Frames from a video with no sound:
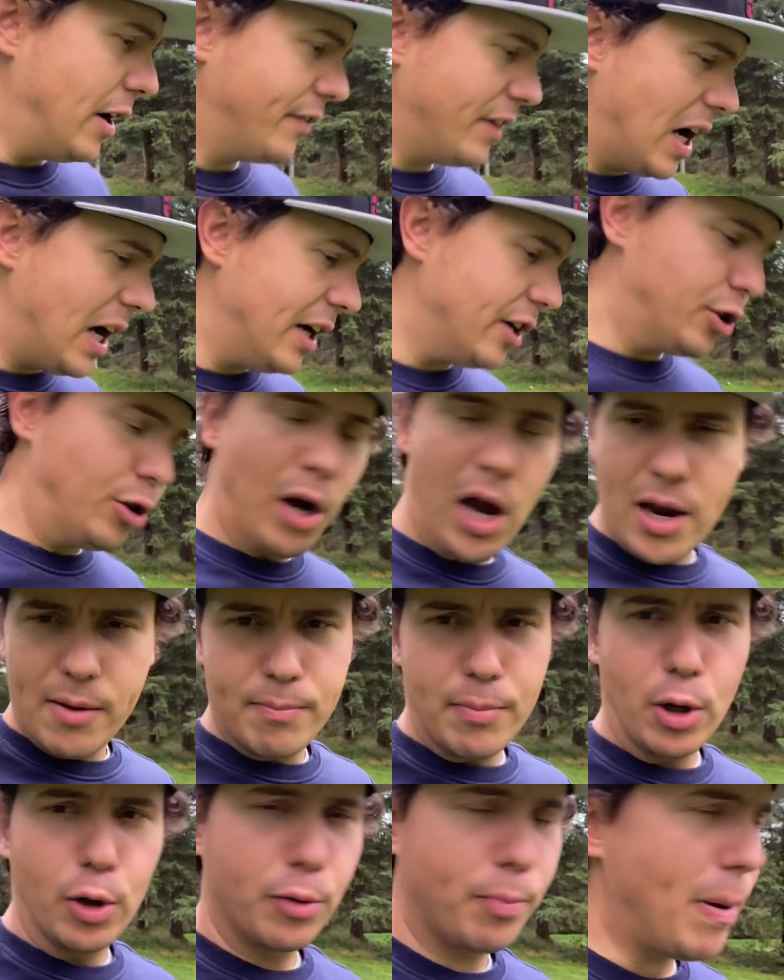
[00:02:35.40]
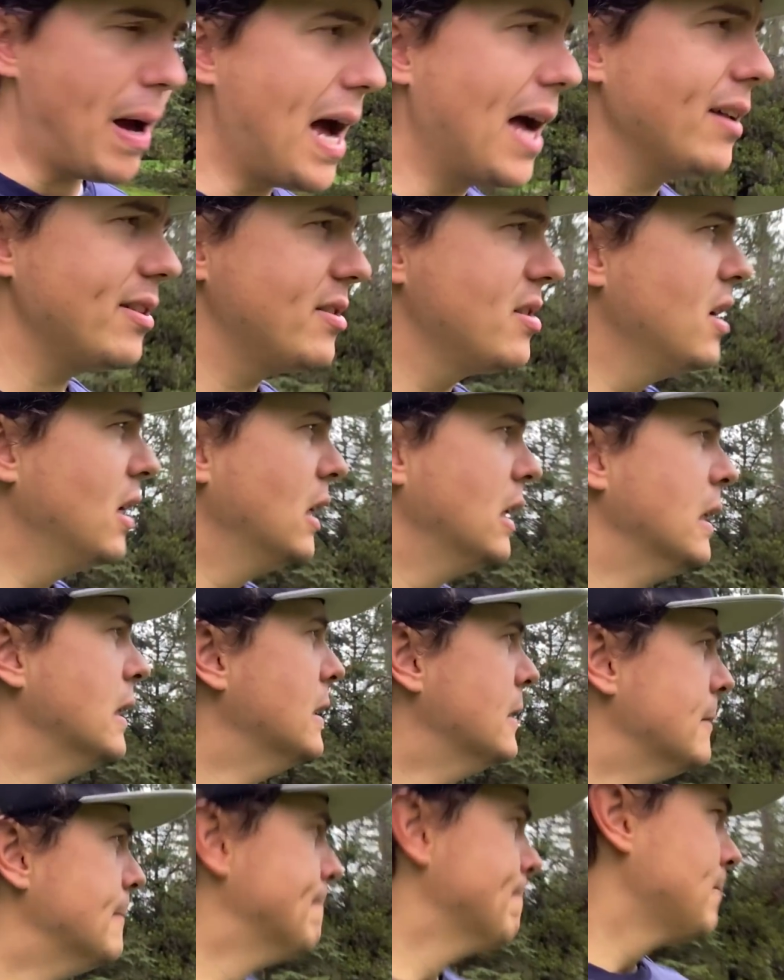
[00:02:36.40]
I've kind of tried both paths.
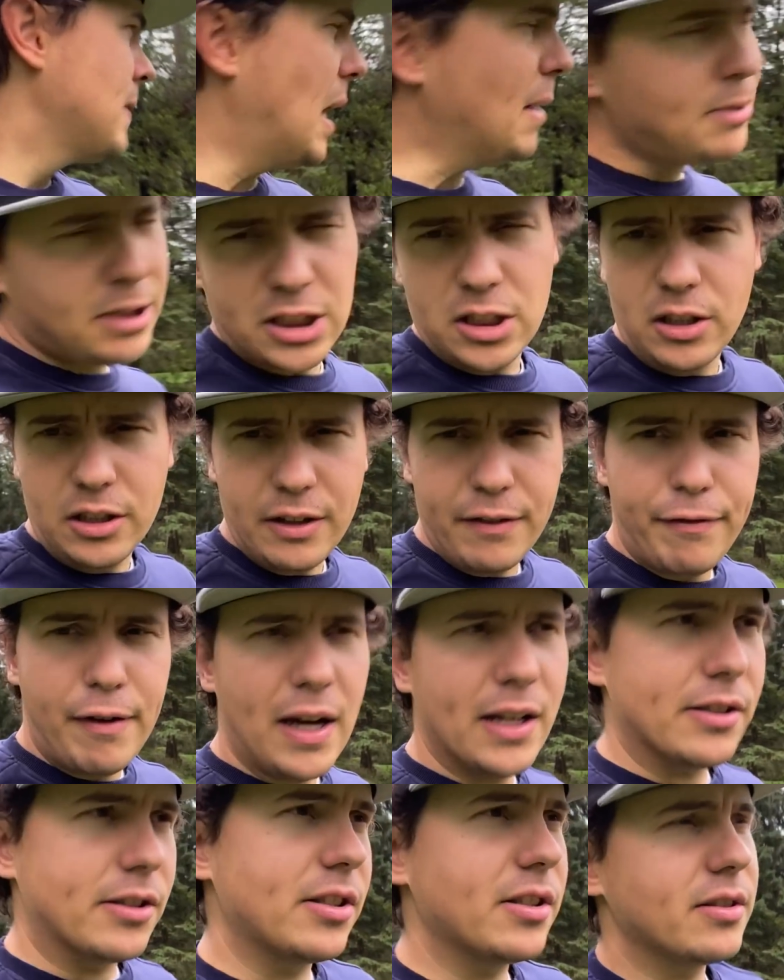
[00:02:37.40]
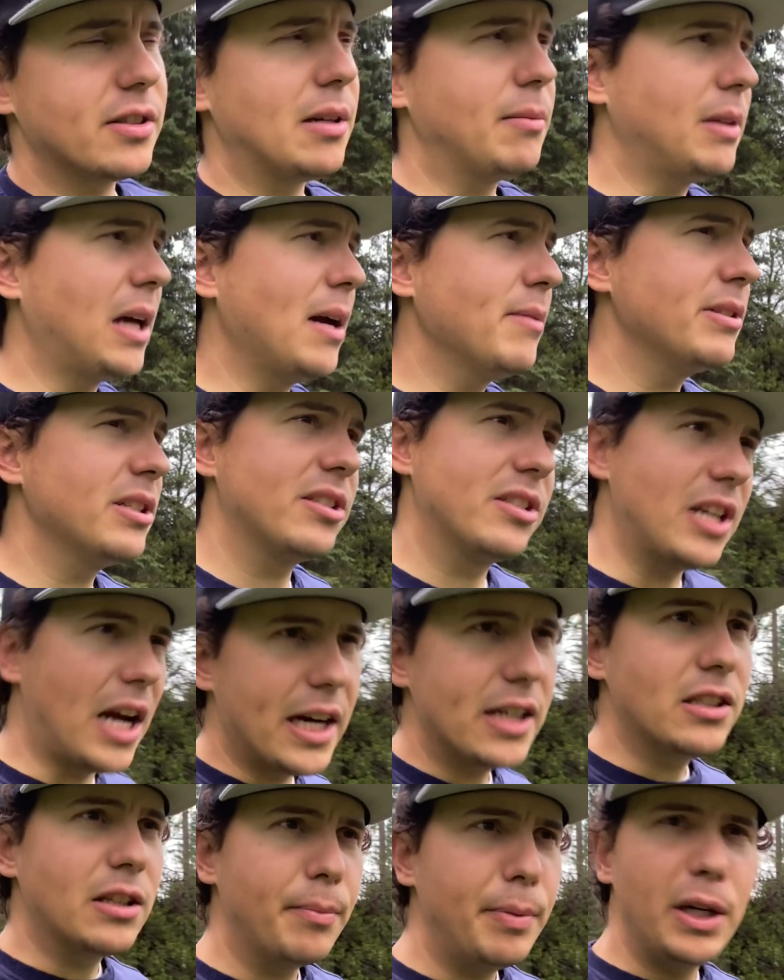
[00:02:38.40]
I'm still on the fence. Sometimes it's
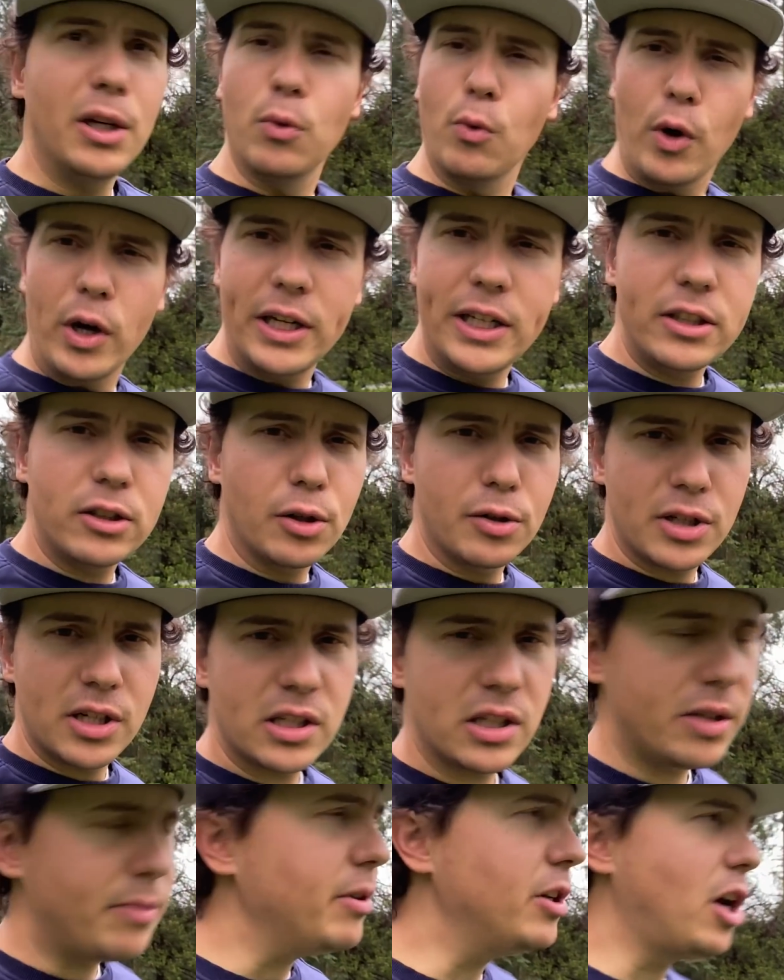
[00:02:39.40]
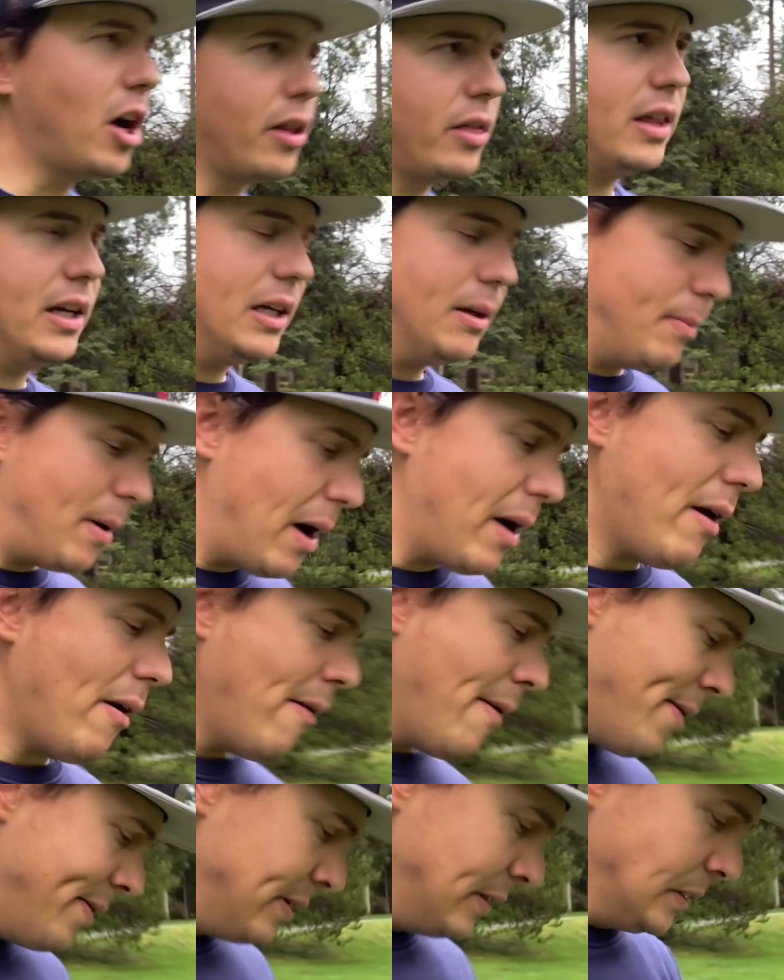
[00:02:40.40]
nice to be in one ecosystem and not think about it.
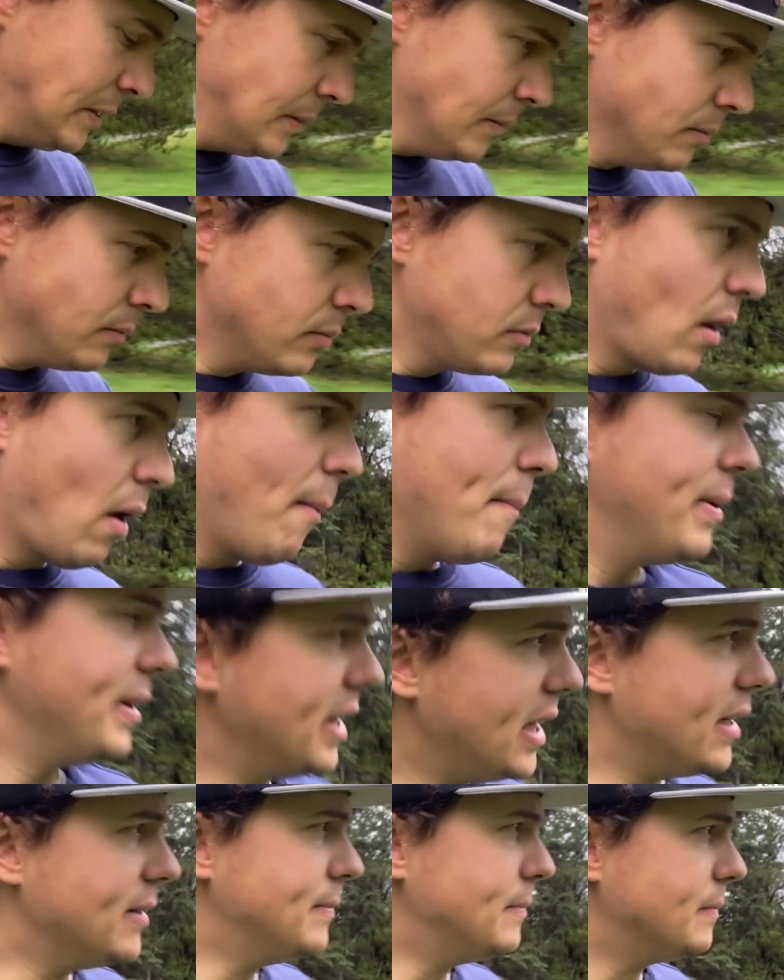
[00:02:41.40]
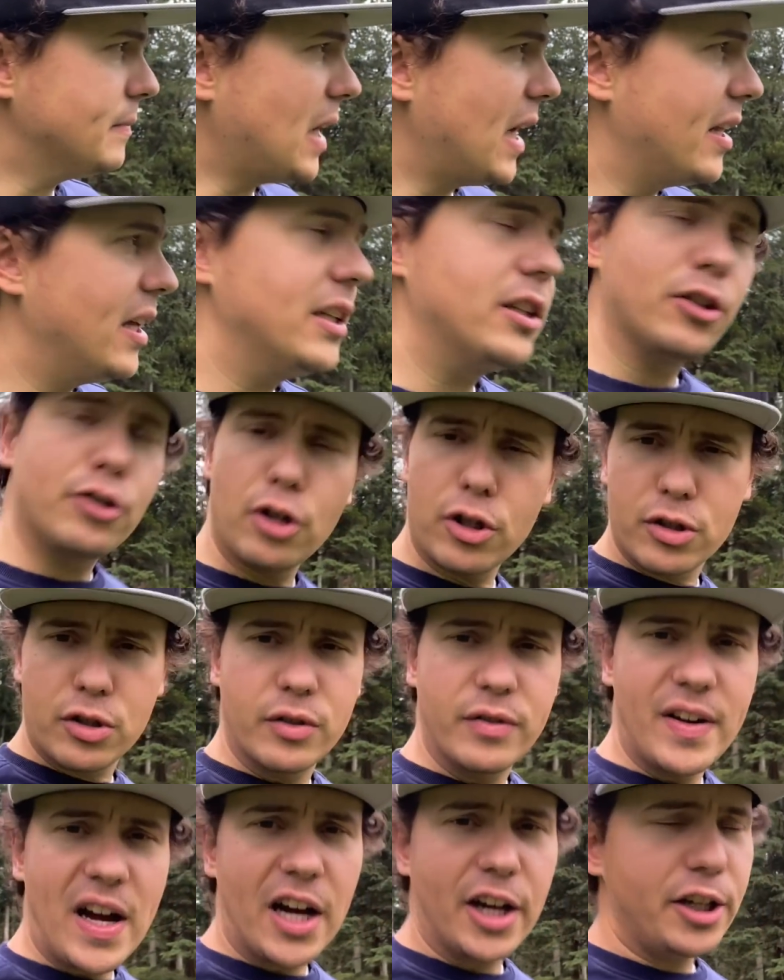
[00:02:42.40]
But then I think there's
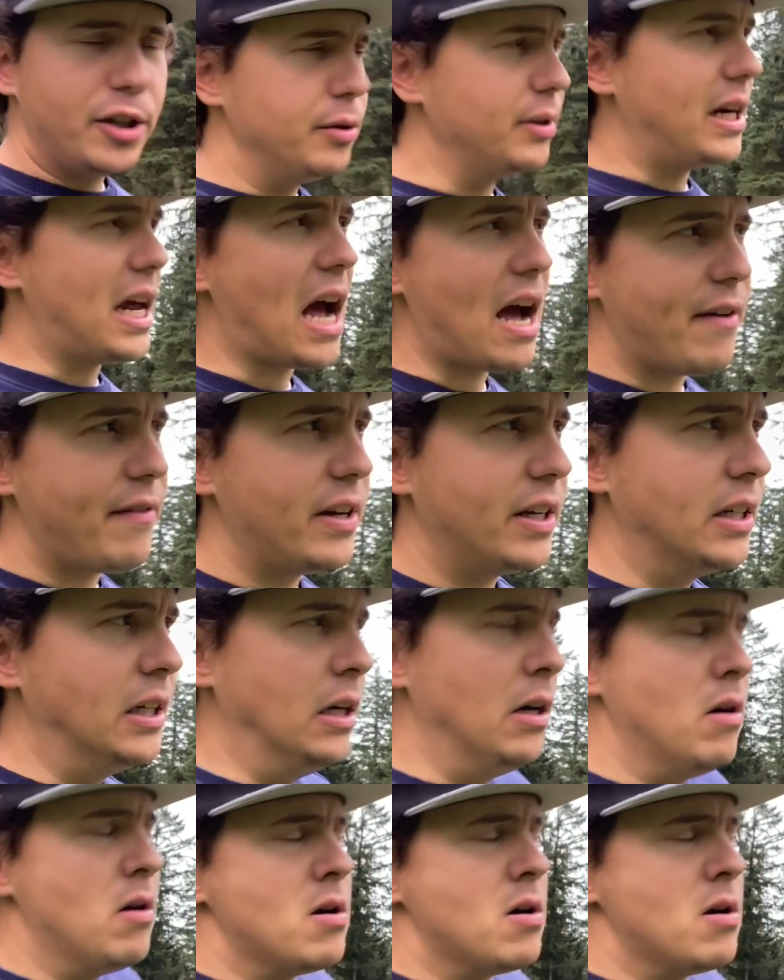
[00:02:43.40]
also value in having